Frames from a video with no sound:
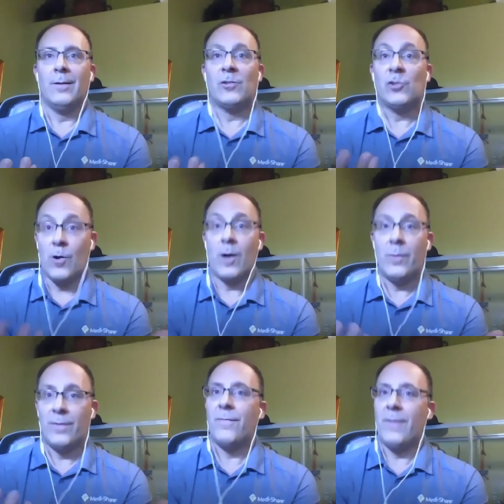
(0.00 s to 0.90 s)
struck
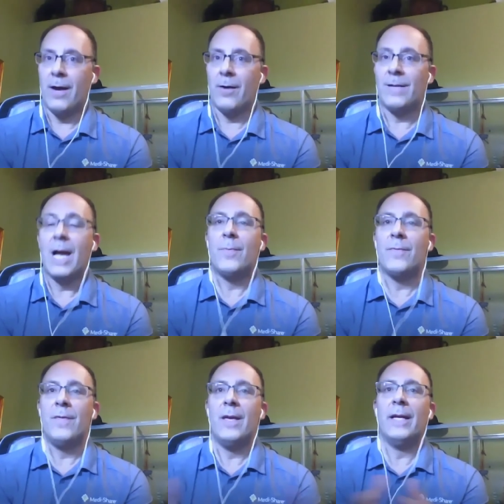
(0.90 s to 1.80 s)
with fear type
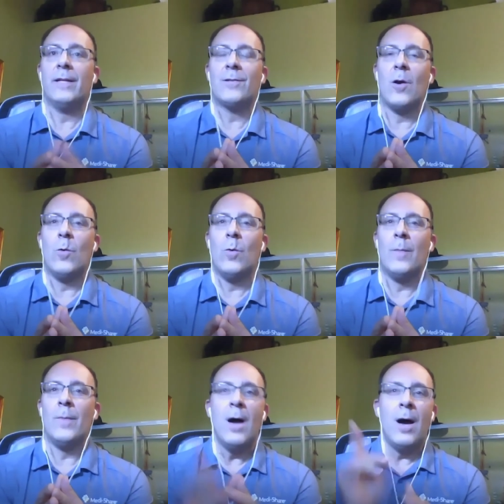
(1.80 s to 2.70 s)
of thing. And
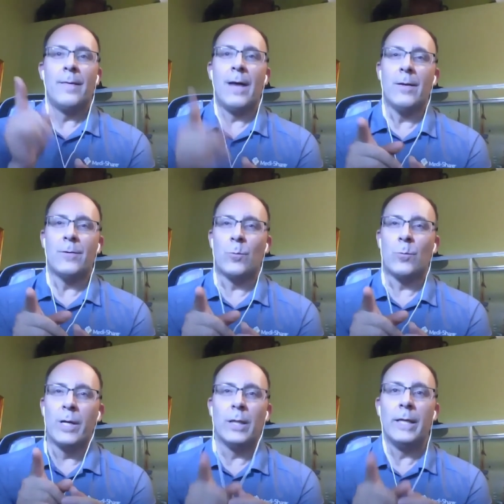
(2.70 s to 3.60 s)
so that's
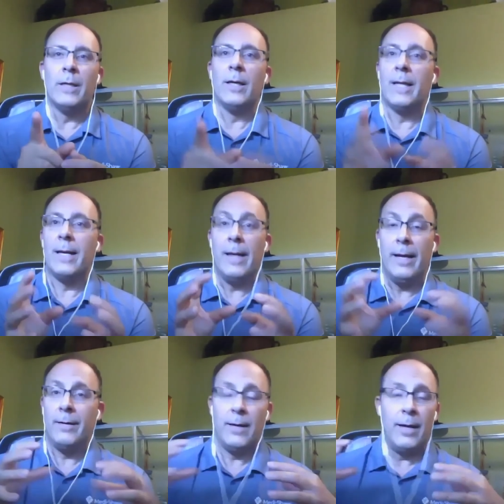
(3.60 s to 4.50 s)
really good.
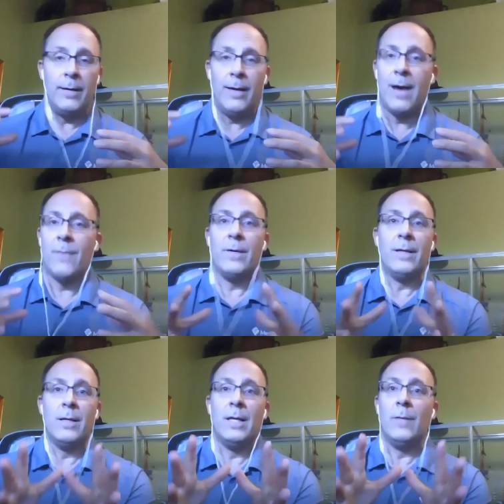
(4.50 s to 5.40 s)
And
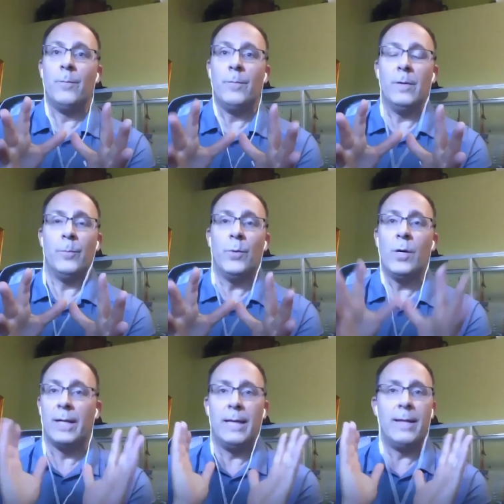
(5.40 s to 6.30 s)
everything you
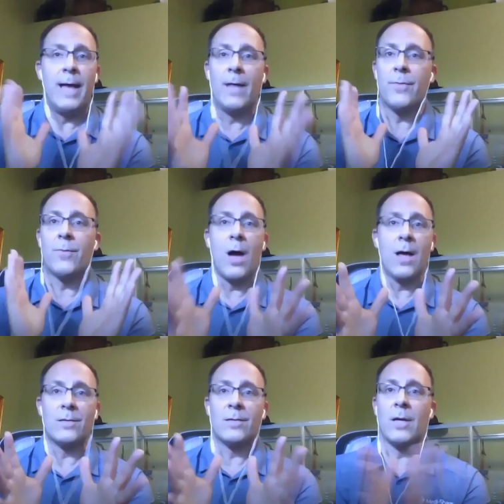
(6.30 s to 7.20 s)
put in that
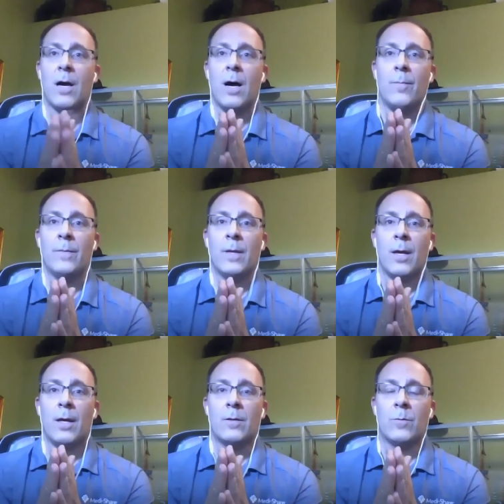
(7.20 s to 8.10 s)
thrust
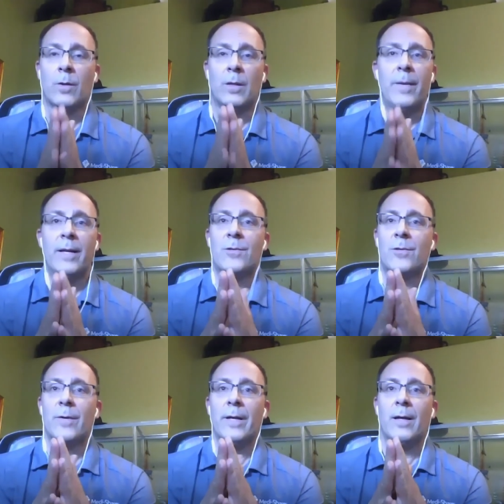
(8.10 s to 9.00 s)
is really
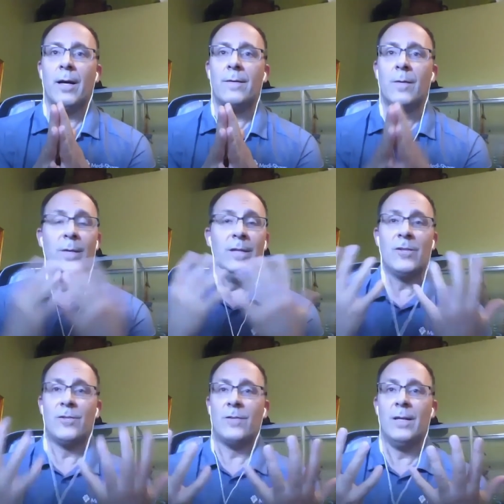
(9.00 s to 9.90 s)
ministering to me
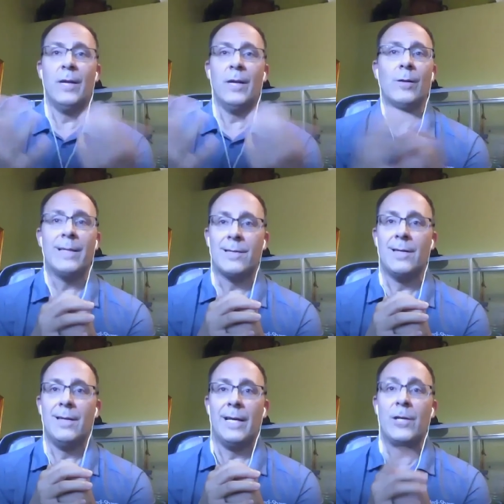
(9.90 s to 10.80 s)
just sitting here
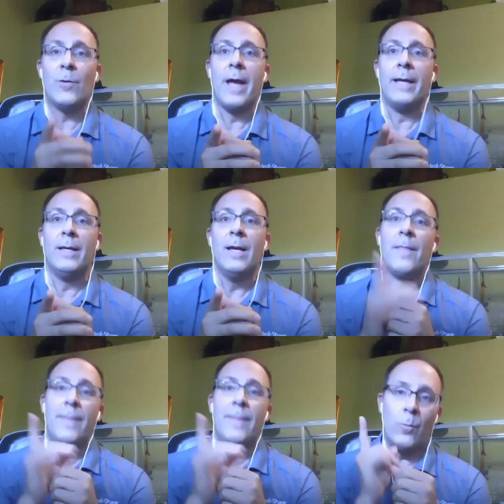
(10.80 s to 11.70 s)
listening. You're right.
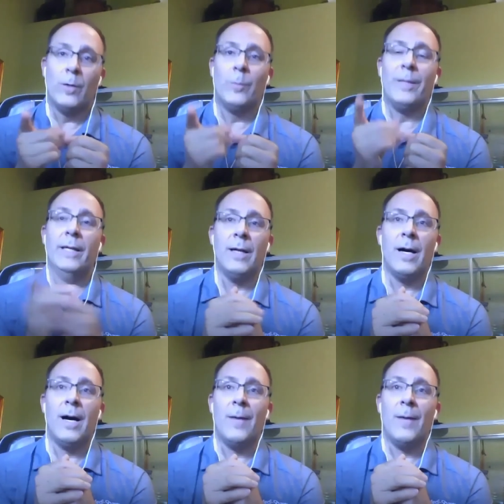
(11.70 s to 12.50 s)
There will be